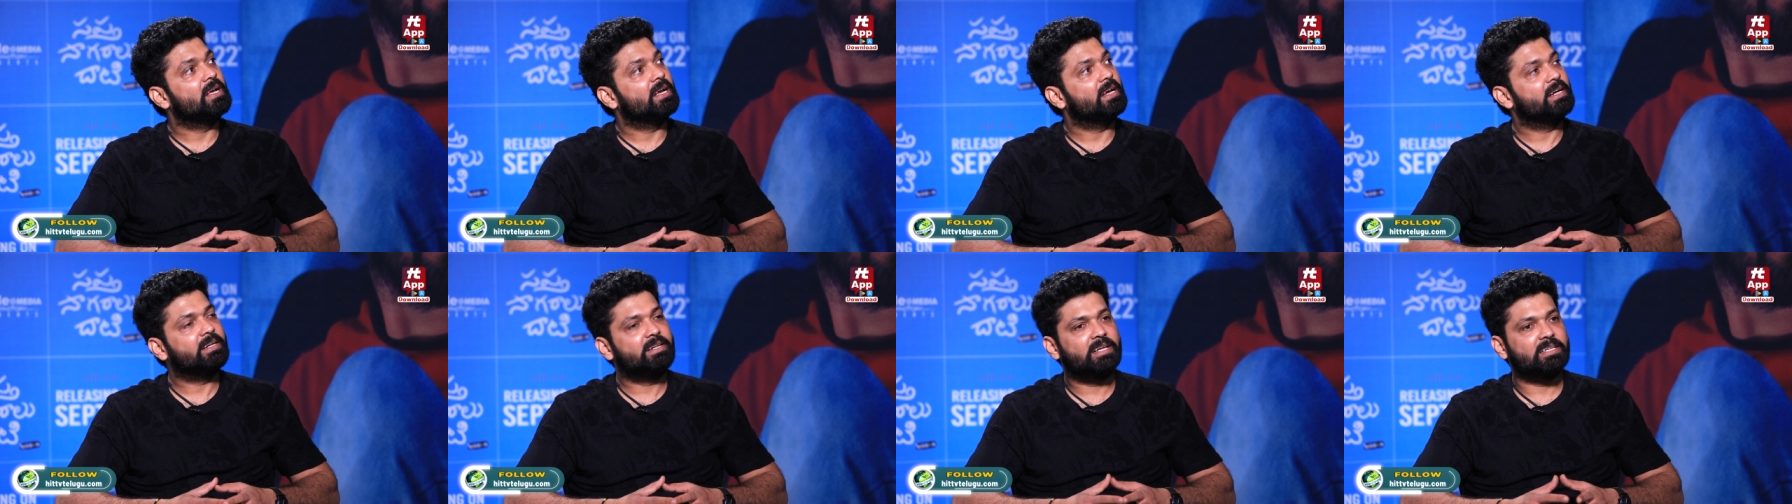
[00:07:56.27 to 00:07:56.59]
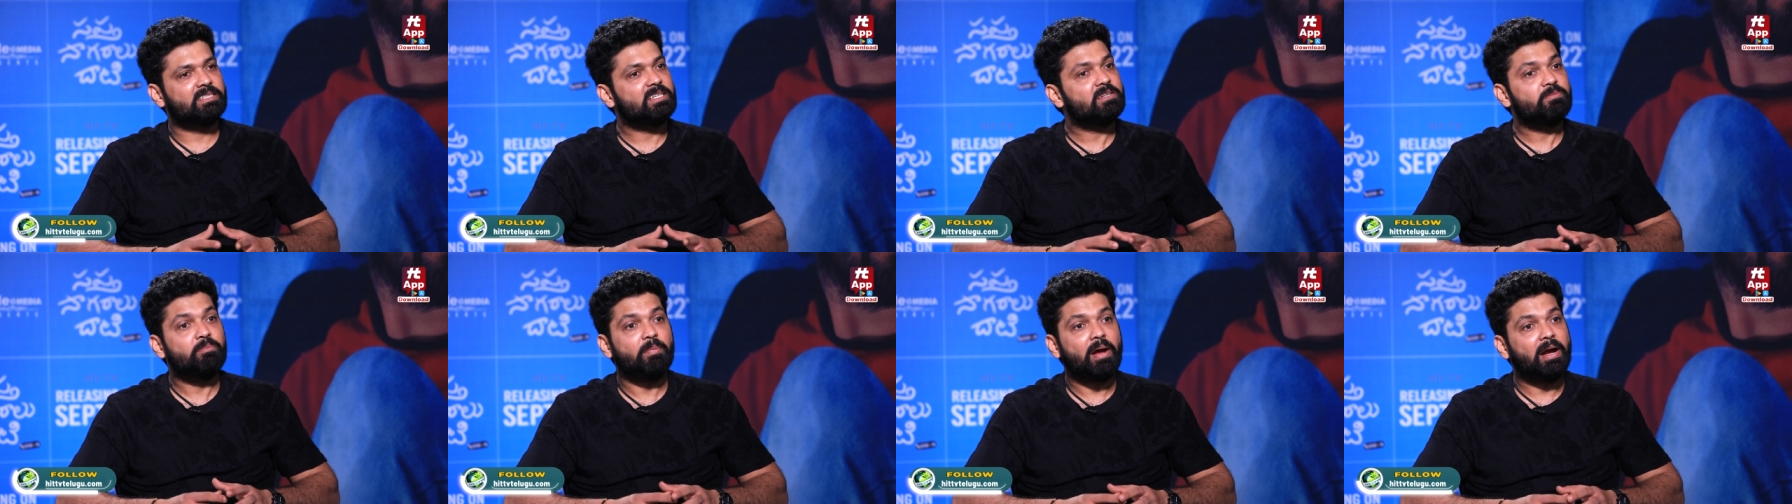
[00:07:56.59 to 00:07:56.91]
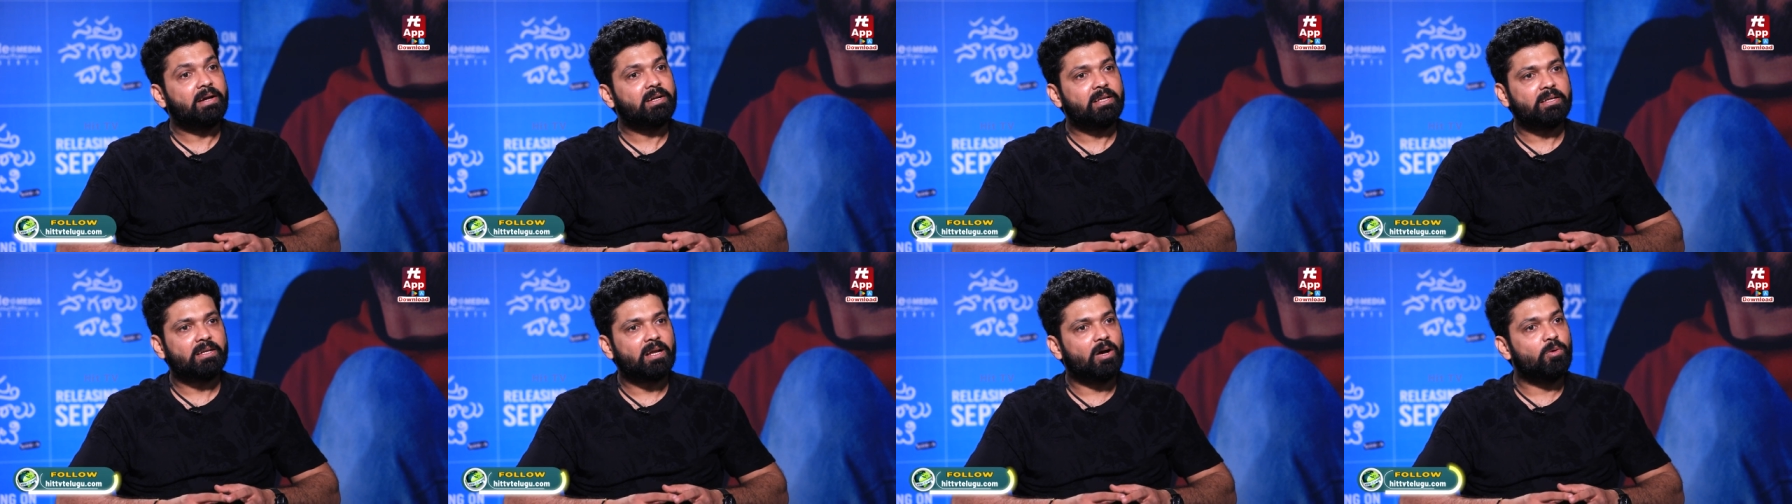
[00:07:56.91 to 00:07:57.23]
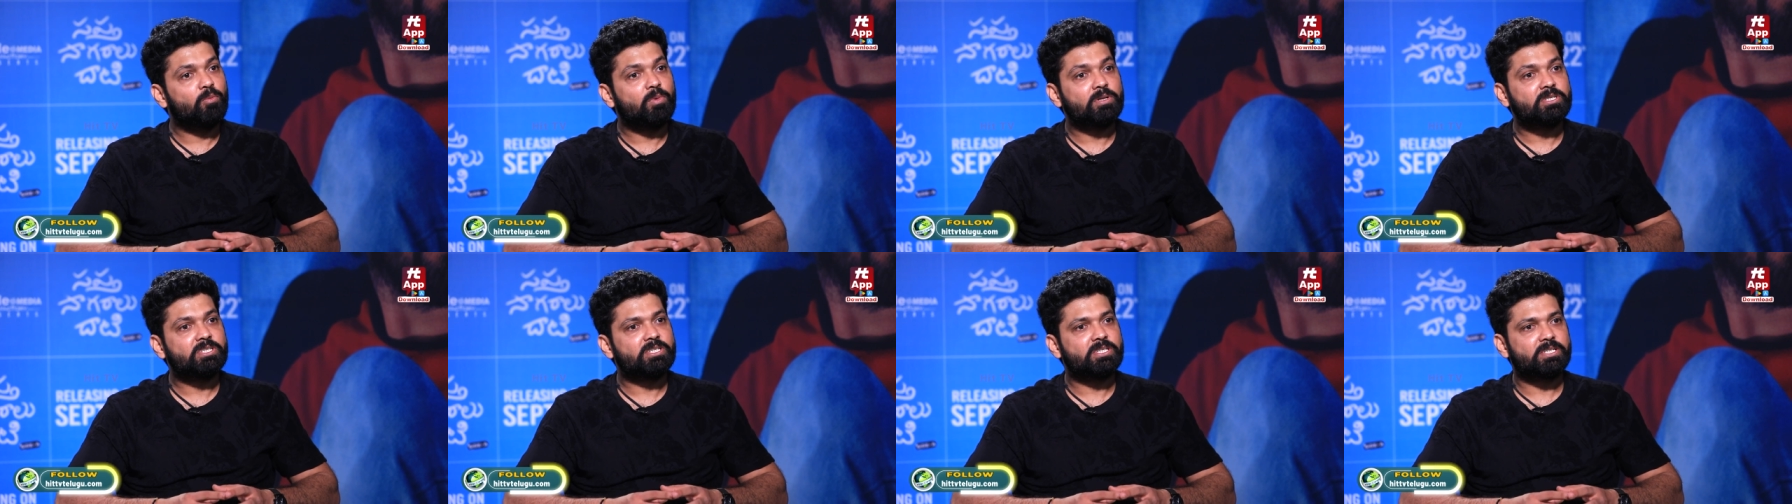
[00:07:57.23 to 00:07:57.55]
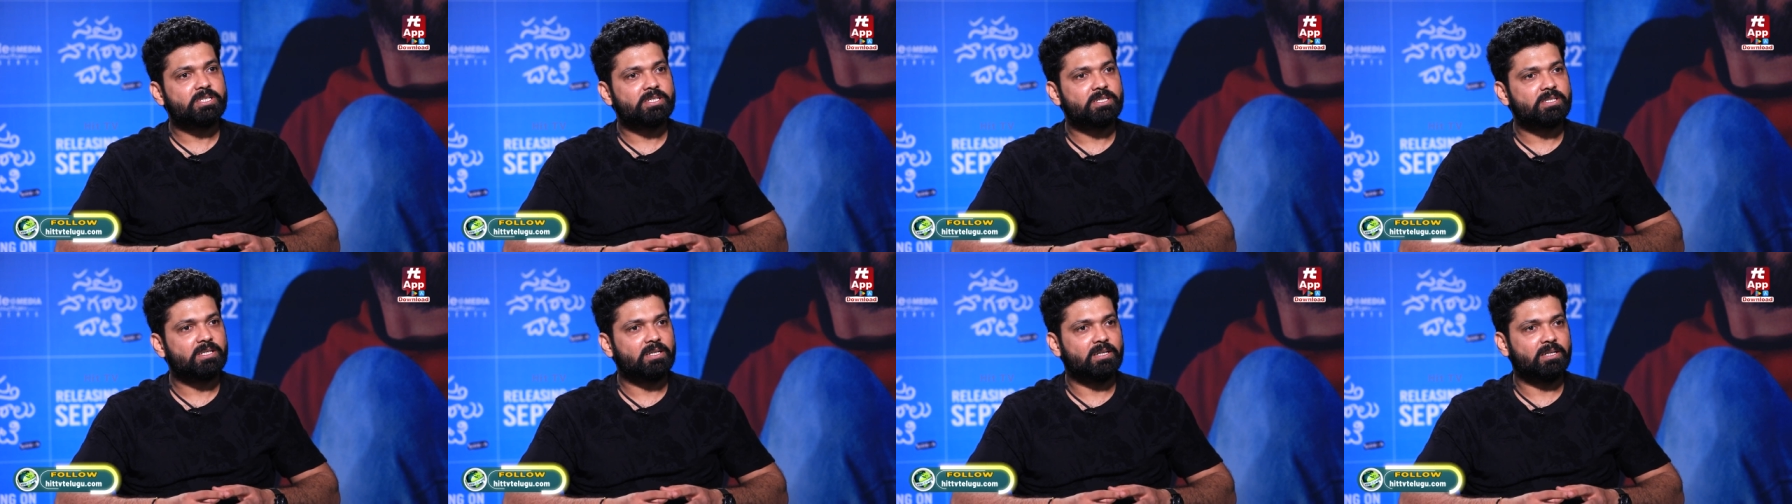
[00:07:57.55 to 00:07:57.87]
it doesn't matter how much
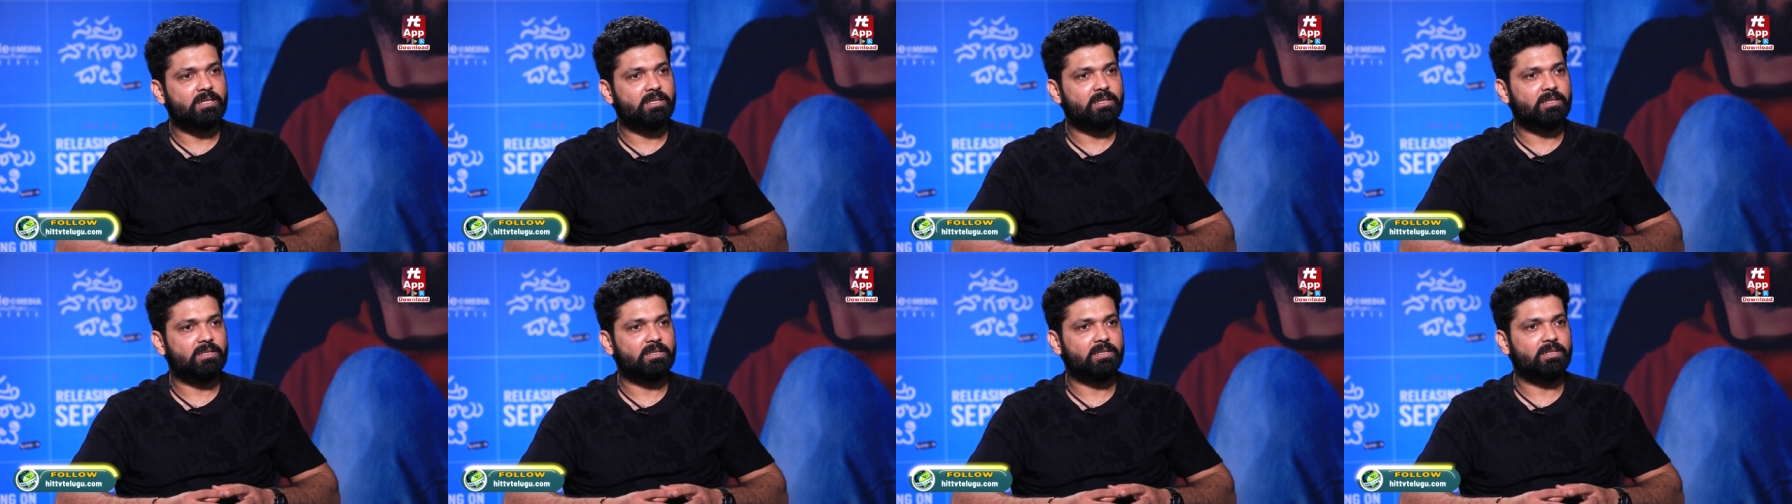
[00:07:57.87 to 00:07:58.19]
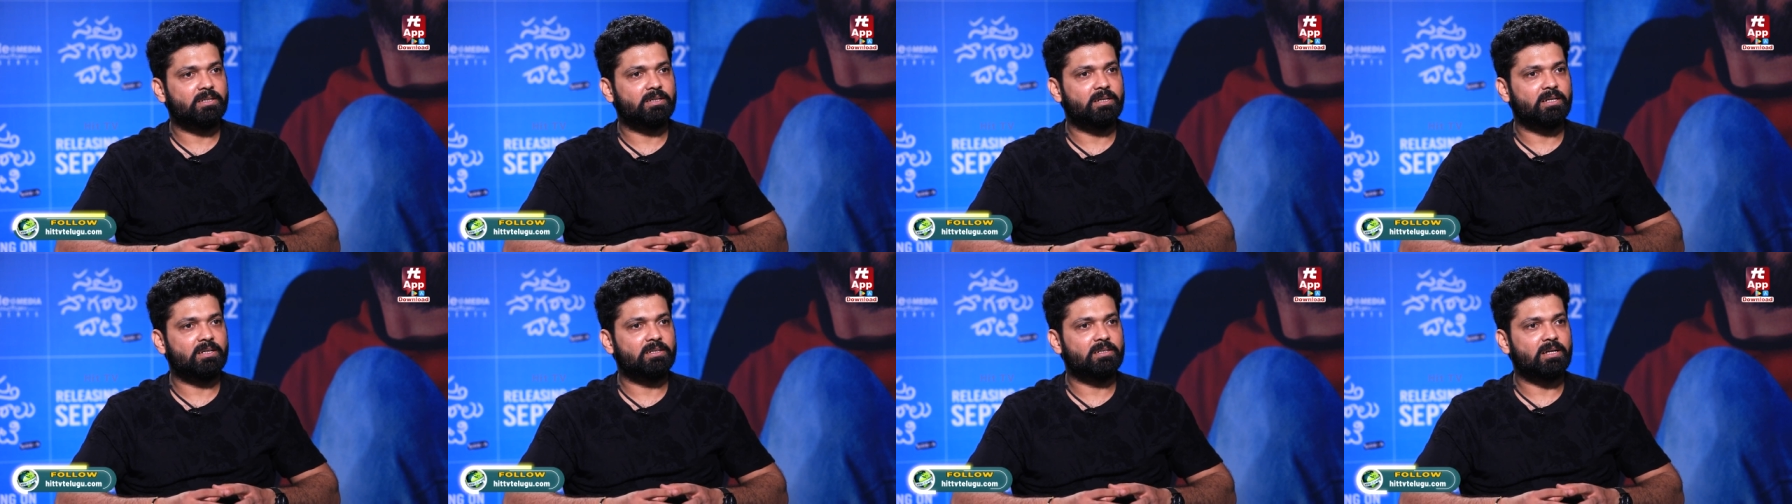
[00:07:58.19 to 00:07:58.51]
uh,